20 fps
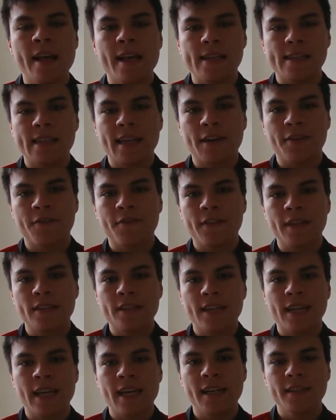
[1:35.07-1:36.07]
is now
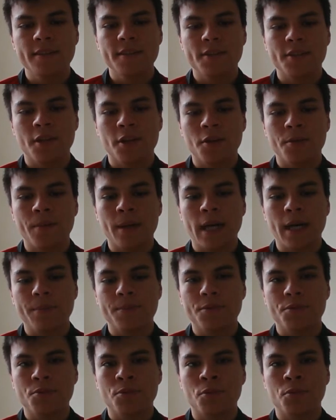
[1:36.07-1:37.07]
fit again, so
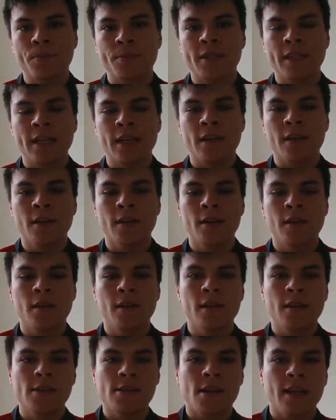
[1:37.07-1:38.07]
perhaps we'll see a
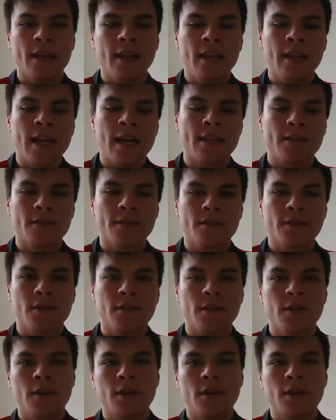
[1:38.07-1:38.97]
slightly less